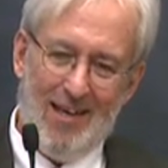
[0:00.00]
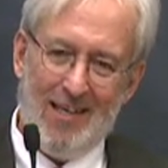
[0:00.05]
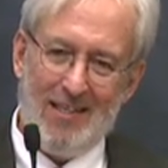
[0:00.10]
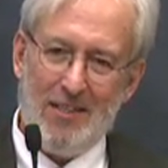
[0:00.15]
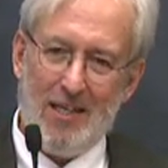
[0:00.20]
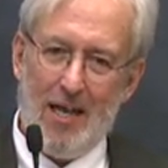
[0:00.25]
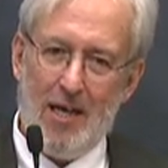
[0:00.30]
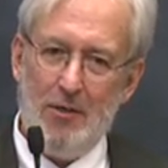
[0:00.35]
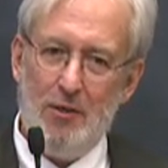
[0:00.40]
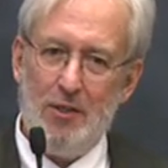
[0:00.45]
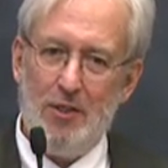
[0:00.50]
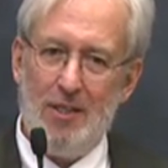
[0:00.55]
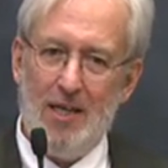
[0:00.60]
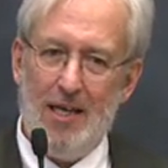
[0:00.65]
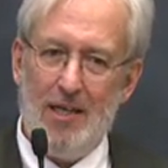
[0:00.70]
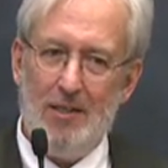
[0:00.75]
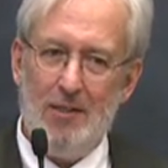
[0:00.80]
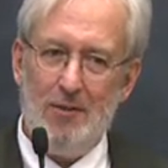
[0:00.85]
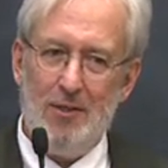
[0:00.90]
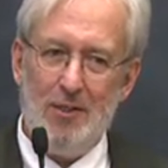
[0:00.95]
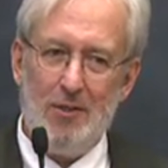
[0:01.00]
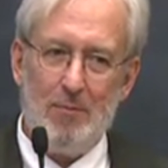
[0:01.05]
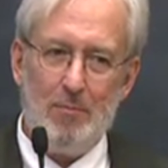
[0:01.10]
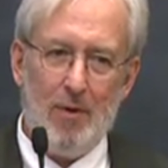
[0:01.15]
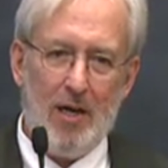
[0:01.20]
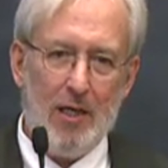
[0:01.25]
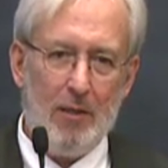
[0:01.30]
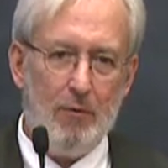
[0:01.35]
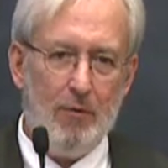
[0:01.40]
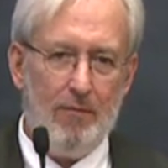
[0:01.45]
As I understand it, this
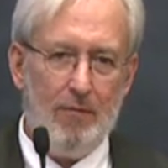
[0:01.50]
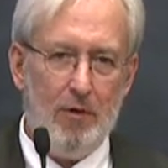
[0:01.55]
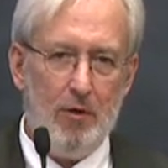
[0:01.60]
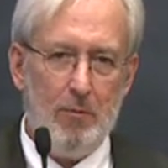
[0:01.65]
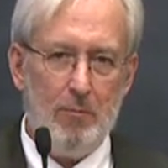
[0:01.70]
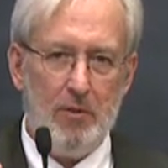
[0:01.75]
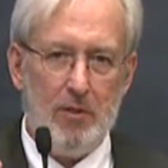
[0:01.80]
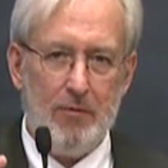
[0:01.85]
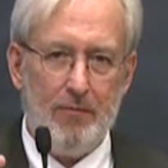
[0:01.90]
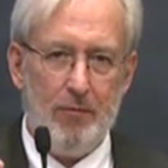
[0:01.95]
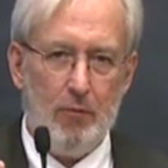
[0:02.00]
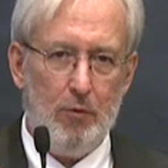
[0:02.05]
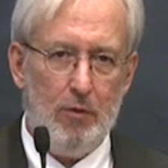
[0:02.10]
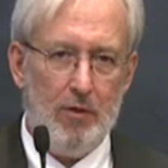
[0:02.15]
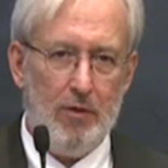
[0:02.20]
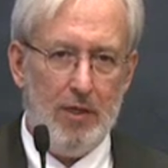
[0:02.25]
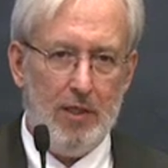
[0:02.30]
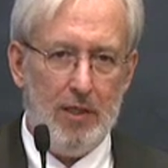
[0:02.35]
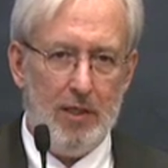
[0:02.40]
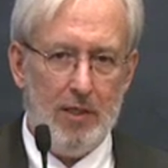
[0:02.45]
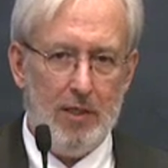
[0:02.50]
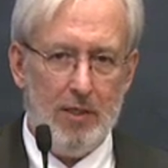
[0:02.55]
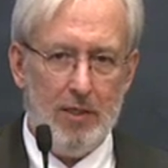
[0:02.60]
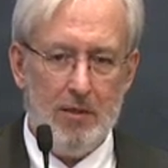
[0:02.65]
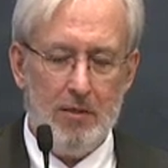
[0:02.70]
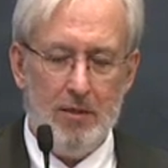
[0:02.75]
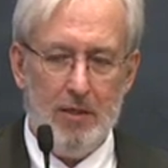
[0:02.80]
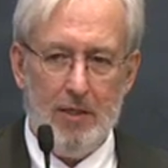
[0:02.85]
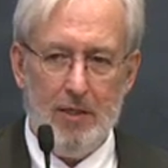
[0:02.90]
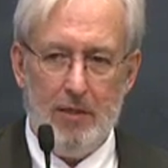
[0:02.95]
microphone is for the, uh,
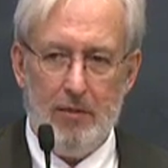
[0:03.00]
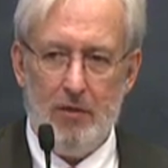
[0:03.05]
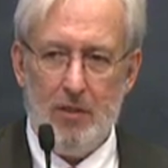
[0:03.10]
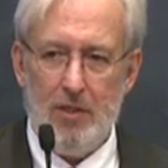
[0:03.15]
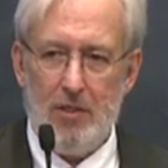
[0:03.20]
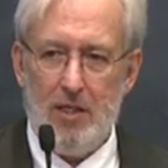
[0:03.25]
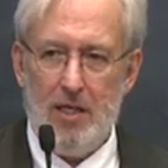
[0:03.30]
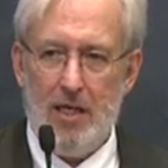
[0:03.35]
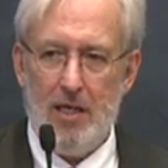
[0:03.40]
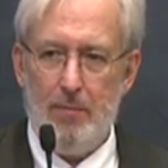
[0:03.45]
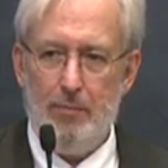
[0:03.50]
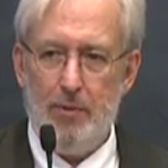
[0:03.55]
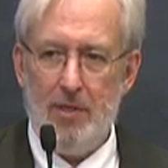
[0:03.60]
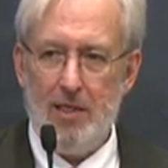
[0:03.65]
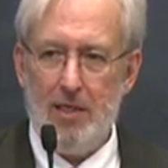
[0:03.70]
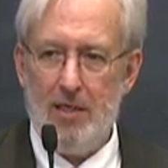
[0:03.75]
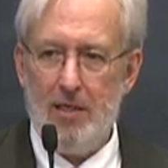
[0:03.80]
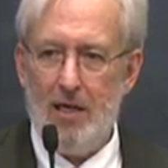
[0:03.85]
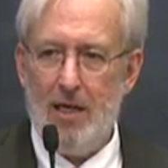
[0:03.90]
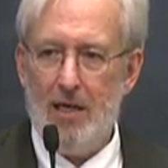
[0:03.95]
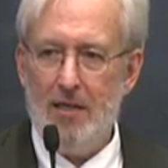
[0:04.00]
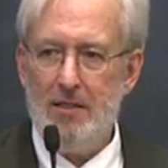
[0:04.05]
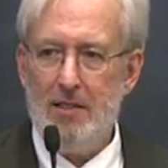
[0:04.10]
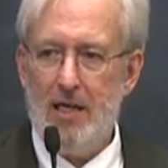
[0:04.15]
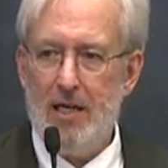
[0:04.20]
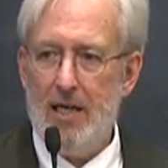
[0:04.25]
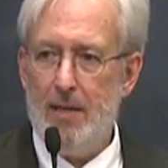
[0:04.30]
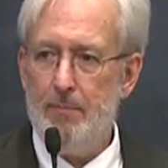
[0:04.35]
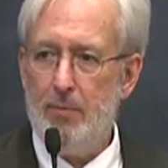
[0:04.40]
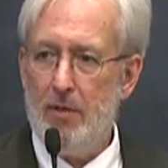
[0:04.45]
the taping and not to
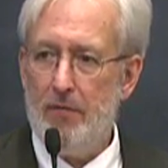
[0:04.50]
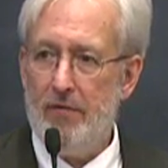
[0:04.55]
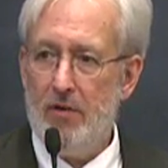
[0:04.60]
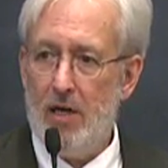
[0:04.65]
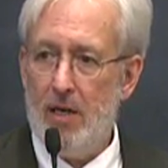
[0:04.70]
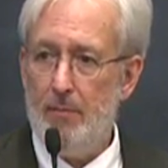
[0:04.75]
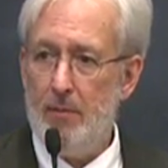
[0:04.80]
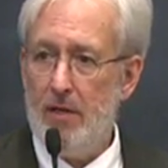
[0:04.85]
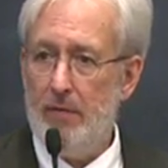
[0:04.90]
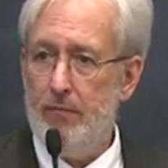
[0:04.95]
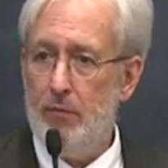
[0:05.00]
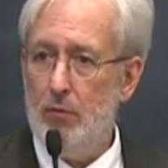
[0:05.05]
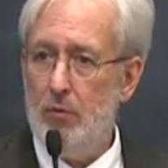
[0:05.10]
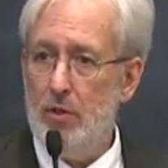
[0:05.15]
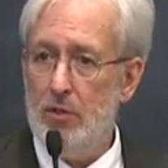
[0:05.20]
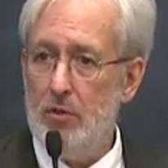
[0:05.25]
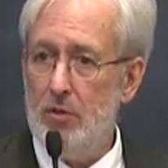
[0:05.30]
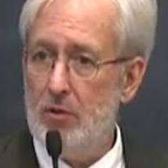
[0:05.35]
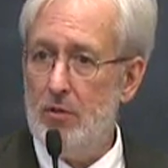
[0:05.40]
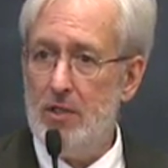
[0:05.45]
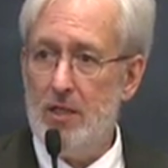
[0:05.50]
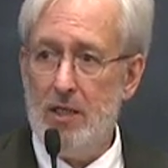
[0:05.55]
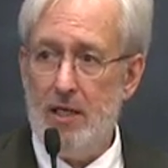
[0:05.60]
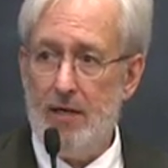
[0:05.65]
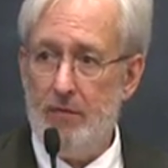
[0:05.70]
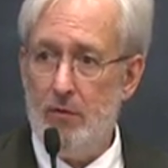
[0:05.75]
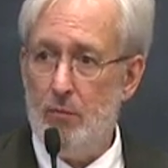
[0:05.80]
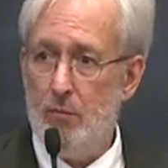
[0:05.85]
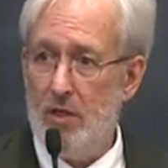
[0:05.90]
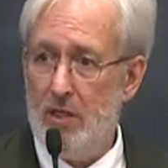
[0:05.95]
amplify my voice. So can
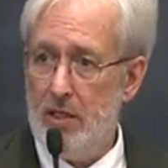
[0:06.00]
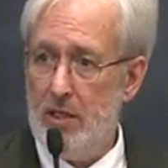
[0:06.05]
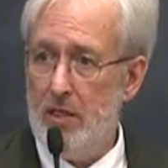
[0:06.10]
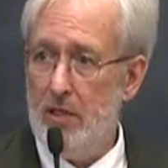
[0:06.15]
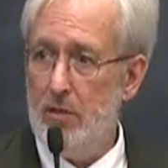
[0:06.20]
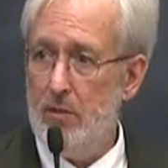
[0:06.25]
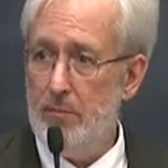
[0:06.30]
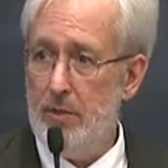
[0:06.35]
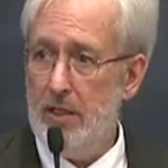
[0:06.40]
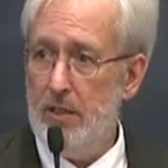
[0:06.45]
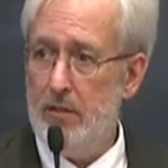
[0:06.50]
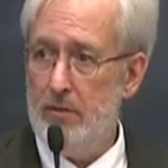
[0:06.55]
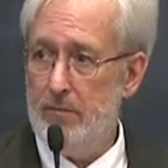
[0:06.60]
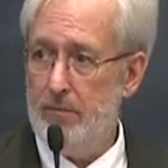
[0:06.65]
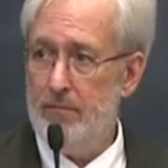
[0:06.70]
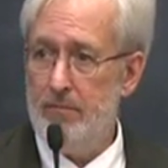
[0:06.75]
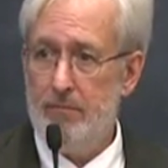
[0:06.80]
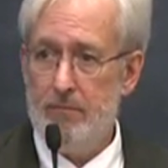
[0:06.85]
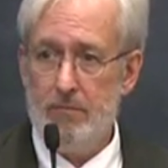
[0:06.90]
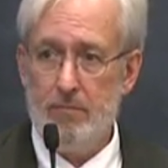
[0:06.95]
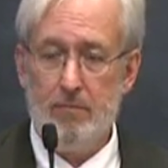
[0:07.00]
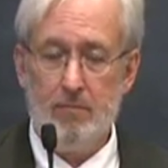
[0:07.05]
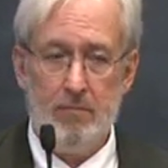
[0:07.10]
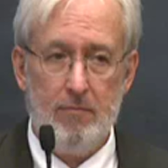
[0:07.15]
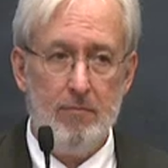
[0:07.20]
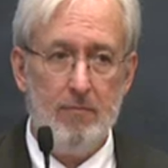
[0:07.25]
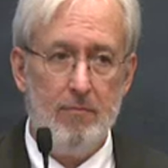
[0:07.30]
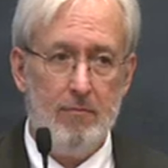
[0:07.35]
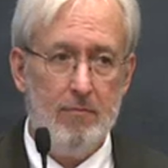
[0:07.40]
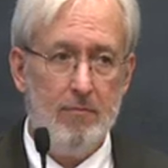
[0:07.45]
everyone hear me?
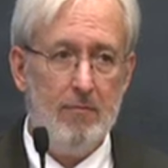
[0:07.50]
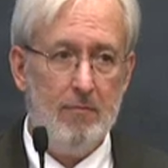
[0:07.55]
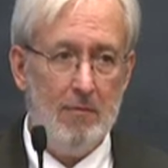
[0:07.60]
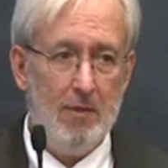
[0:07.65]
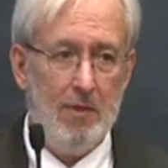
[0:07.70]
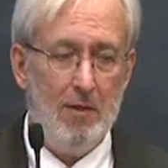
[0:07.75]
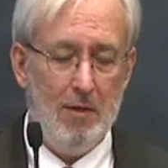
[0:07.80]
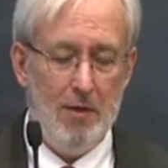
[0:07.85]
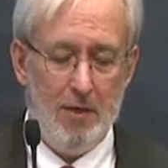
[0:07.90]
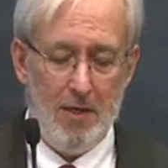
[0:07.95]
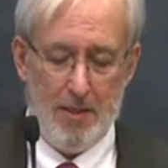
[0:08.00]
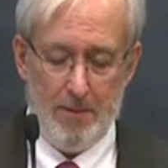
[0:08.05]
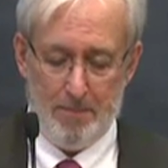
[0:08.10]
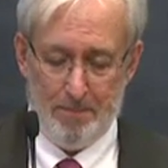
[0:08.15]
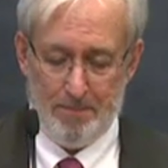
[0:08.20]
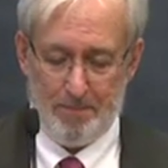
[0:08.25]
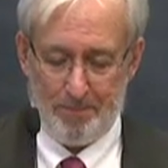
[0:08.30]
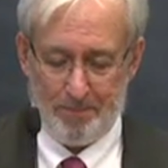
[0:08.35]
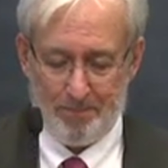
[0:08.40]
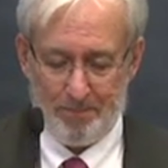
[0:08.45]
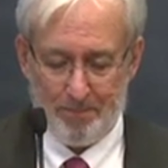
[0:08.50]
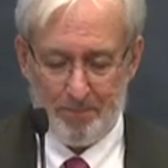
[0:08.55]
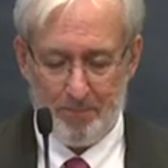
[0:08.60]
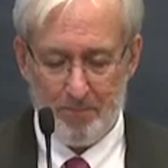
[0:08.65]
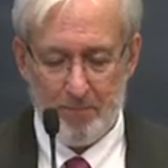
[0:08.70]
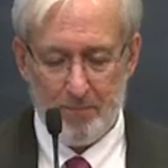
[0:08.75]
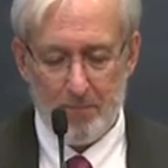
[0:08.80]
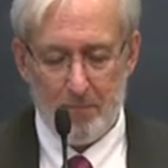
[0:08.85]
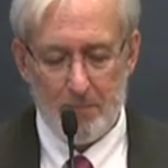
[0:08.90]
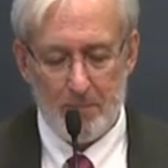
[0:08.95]
All right.
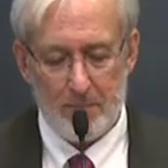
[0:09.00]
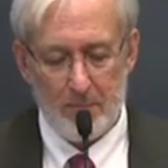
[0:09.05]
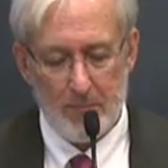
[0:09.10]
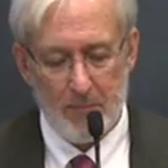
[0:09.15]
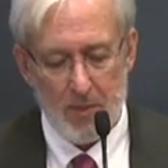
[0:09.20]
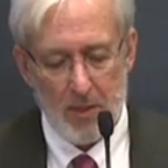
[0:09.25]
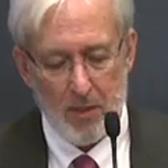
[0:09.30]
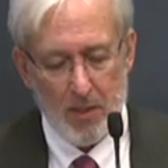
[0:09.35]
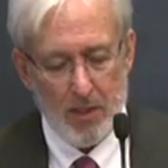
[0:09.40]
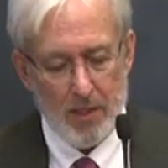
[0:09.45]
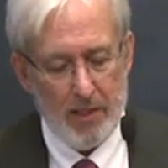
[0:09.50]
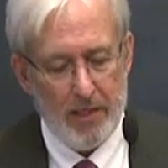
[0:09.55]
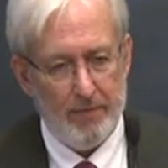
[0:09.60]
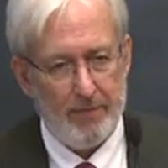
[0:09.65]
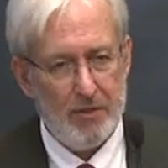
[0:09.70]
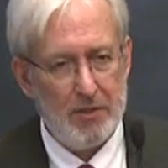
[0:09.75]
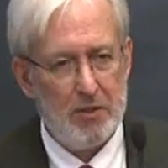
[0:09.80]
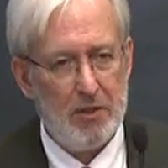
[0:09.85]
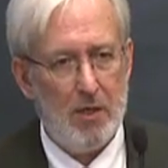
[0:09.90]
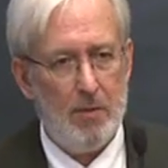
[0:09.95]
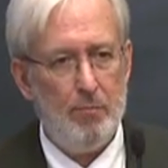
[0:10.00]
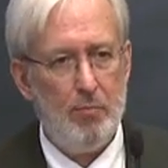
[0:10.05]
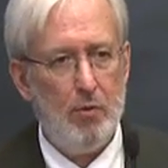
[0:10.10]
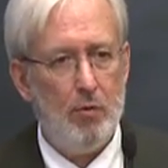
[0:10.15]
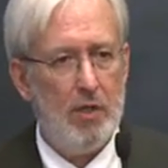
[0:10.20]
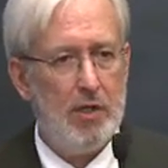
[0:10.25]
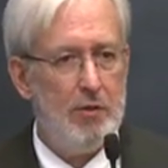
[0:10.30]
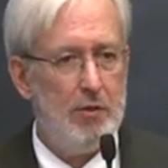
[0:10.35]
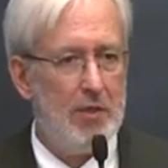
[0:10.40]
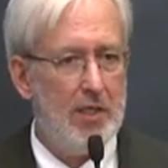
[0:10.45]
If at some
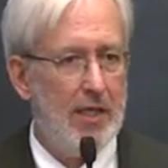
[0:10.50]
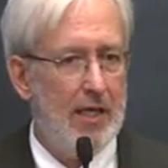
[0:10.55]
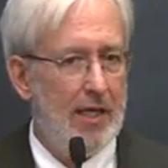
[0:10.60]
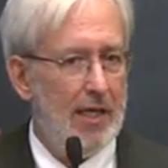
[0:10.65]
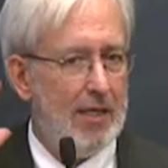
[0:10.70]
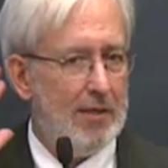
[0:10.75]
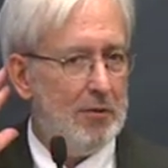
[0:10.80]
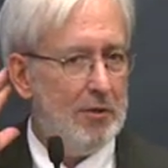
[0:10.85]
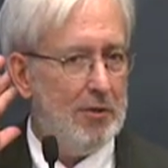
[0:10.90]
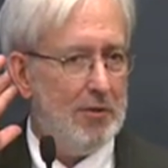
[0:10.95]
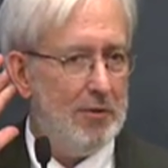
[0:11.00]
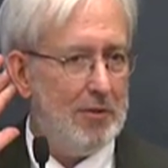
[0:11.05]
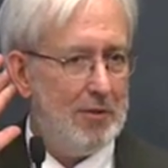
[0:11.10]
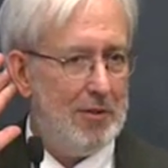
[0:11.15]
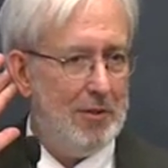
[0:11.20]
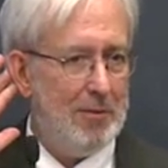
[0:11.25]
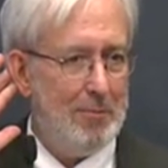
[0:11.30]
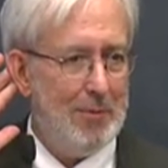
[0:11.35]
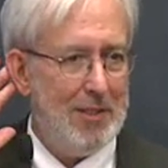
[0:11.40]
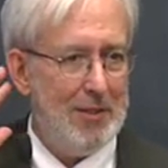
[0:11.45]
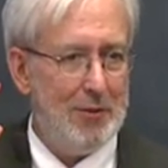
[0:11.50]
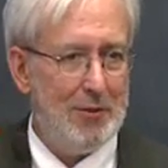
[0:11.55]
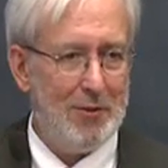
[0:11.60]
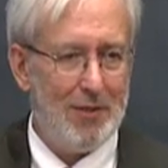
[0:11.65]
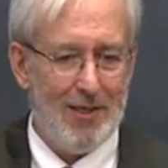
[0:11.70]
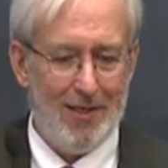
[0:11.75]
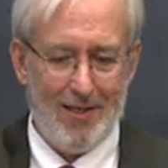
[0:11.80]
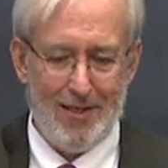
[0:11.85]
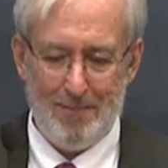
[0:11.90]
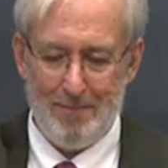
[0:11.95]
point you can't, just give me a
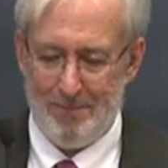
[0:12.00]
sign.